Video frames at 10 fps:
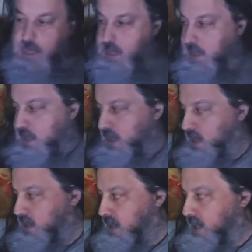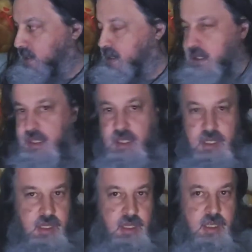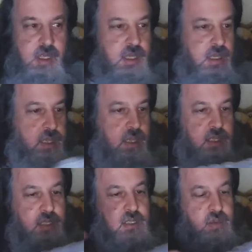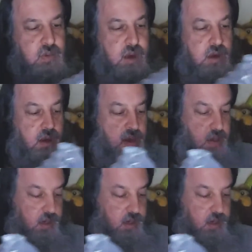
Ah, nice. It's the router.